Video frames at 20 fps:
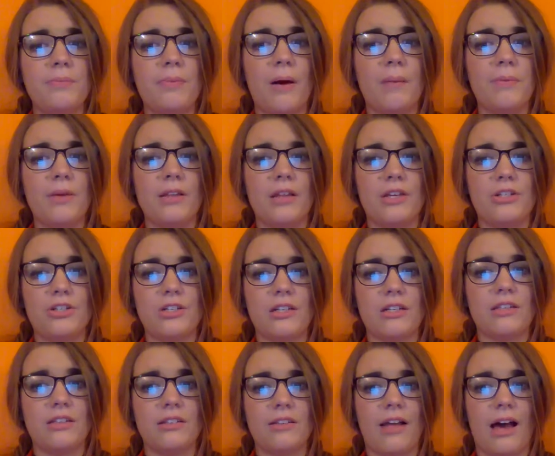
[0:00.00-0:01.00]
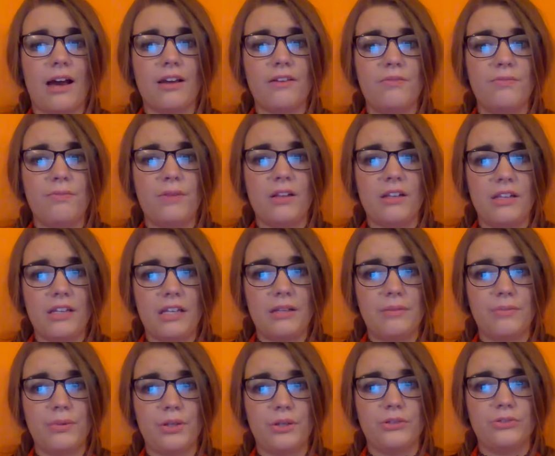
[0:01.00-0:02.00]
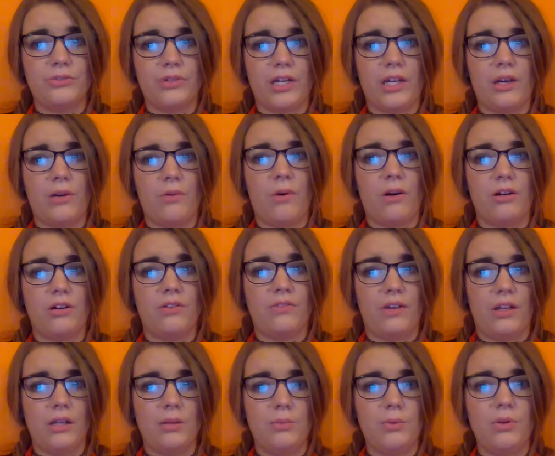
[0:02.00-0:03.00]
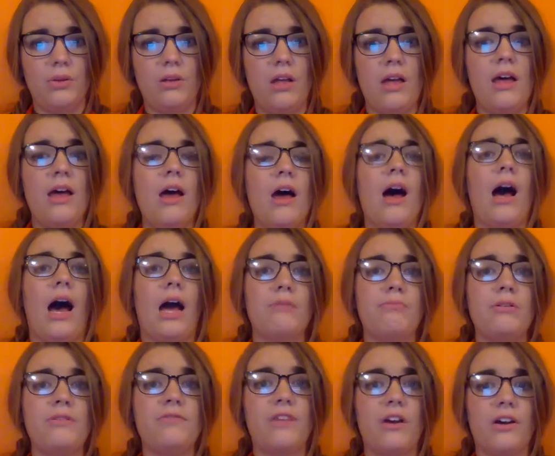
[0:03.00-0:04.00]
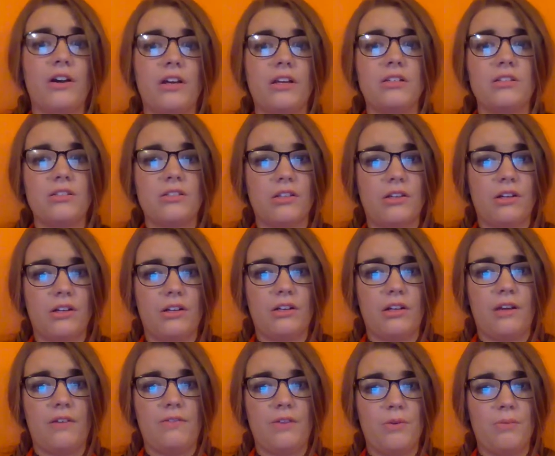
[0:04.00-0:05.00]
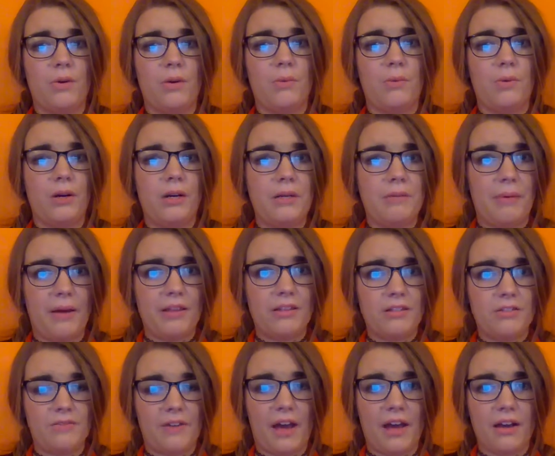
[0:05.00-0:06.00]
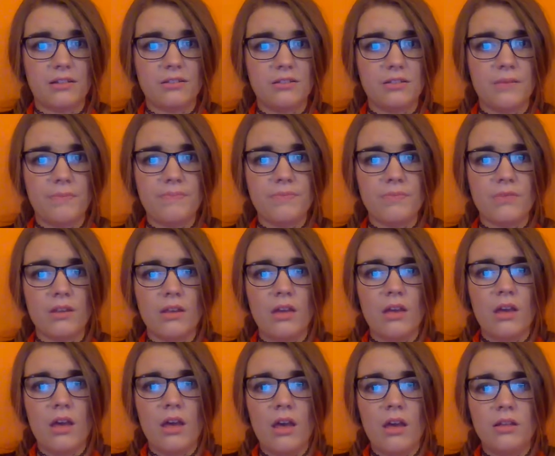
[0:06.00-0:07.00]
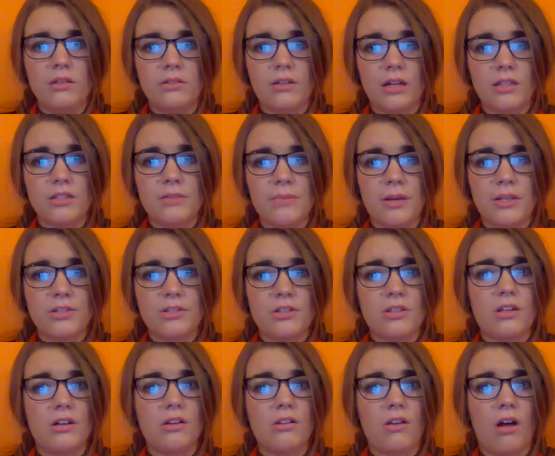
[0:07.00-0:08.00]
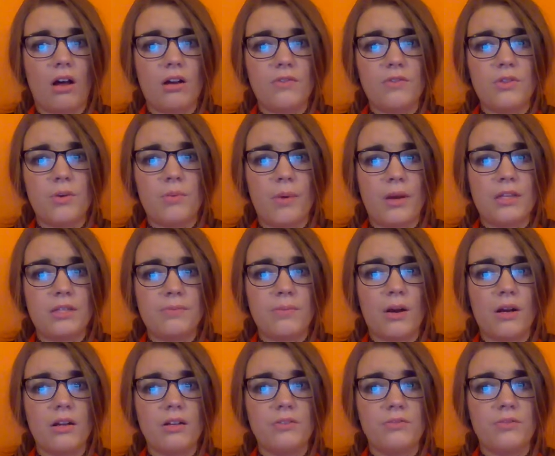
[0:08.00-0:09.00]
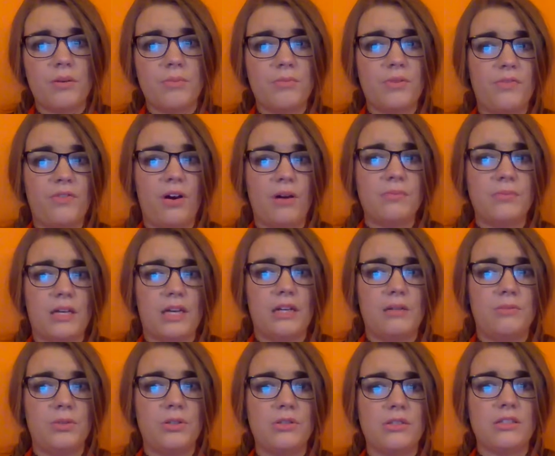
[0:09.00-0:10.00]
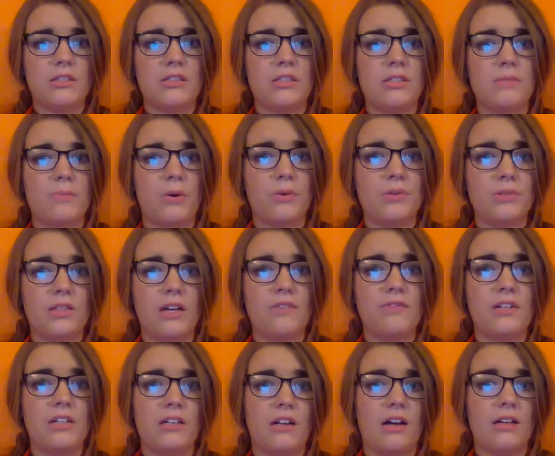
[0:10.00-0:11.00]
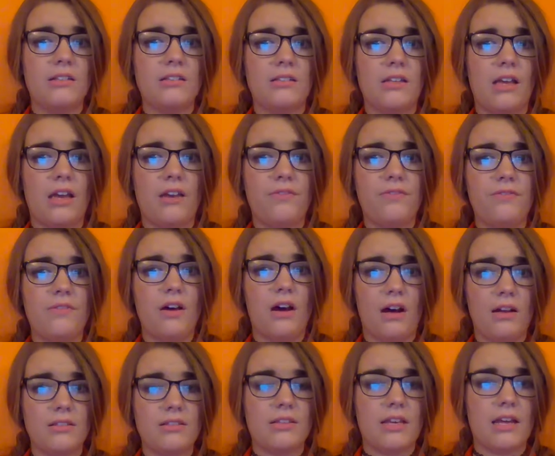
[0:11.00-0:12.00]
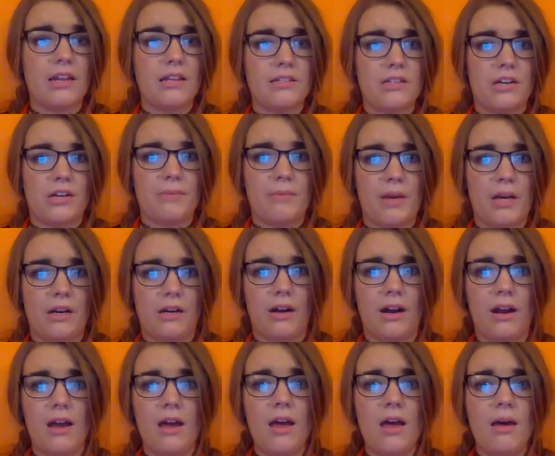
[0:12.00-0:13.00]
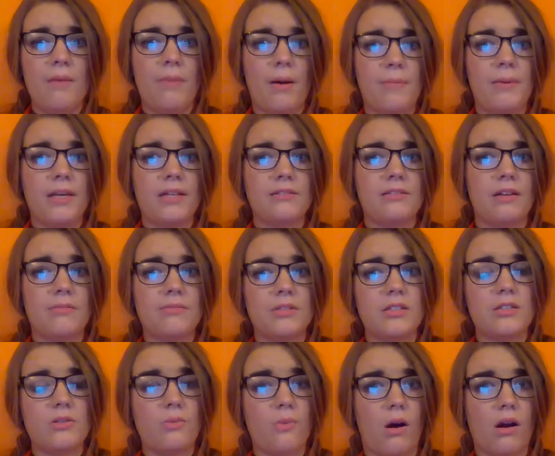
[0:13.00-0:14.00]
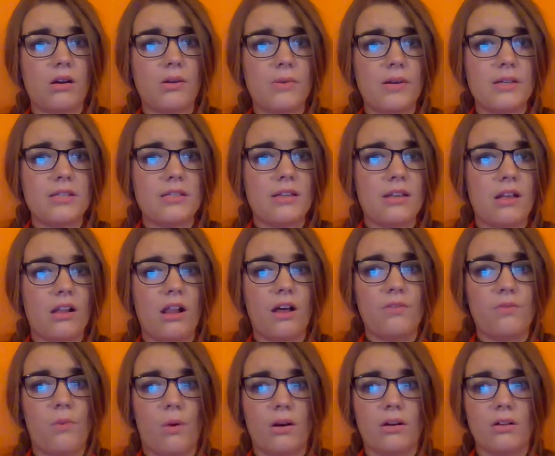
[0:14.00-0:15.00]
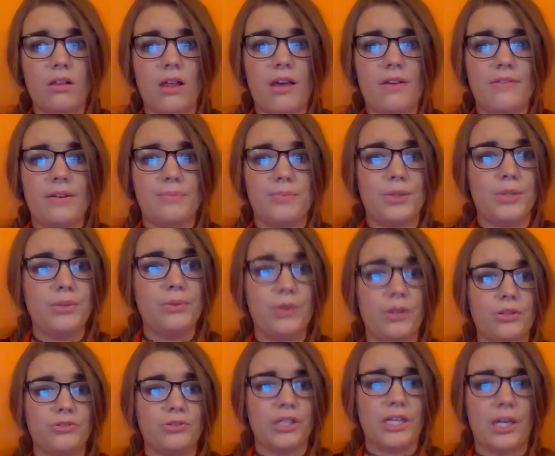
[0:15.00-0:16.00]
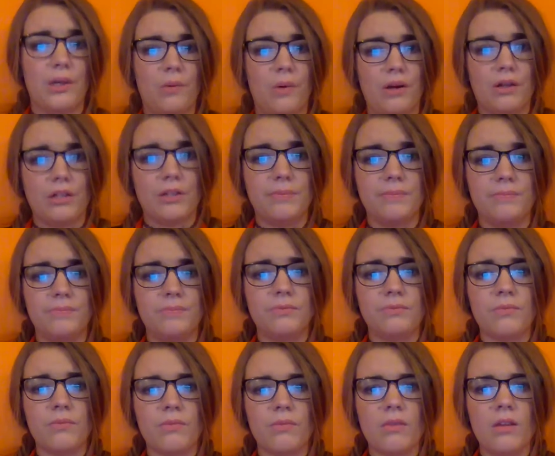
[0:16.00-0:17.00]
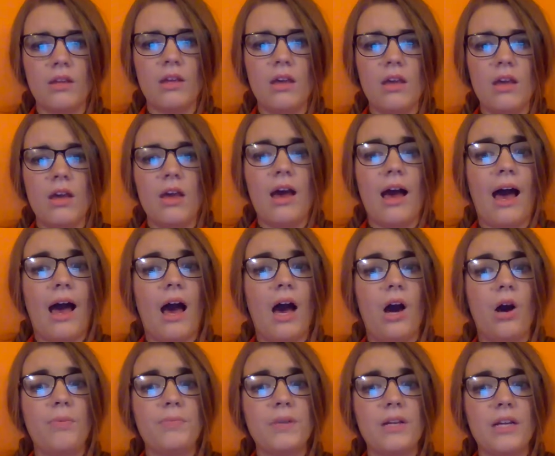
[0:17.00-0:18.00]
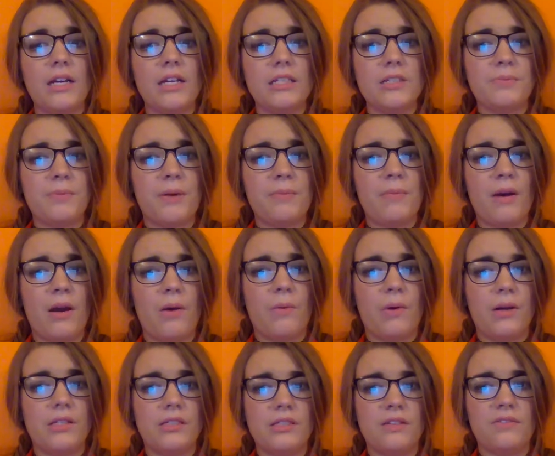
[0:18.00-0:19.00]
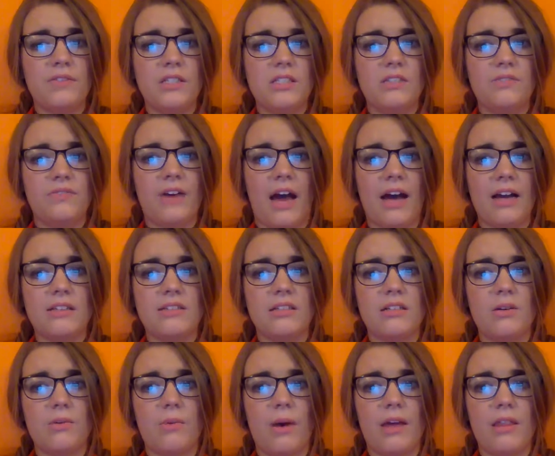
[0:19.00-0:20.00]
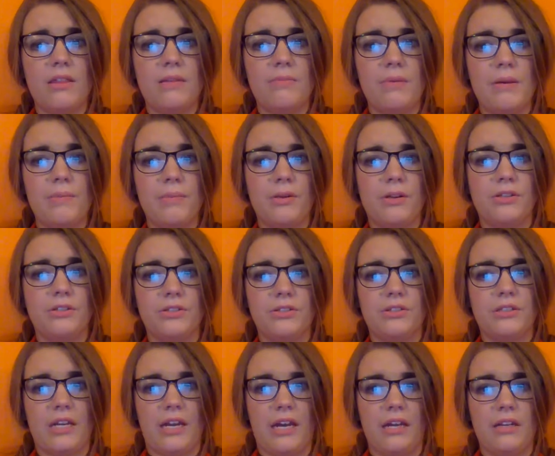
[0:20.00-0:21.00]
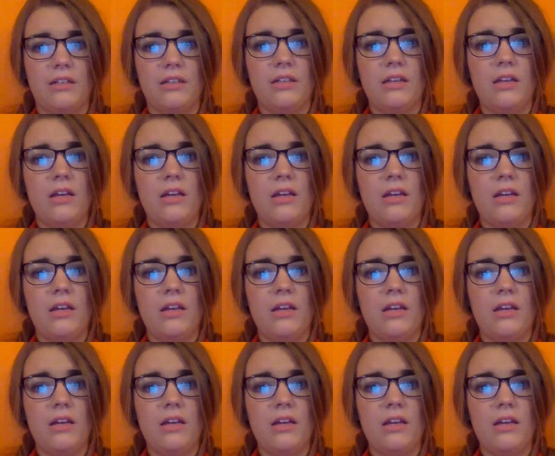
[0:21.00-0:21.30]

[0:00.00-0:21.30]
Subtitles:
population and the lack of clean, pure drinking water available, I'd be very concerned if you weren't worried by this fact. Not to mention that a lot of the waste product from the farmed animals is disposed of in an unsafe, unsanitary manner, by being dumped into waterways that kill off water life and pollute our drinking water. I hope that I can spread my awareness of these facts in a way that people understand.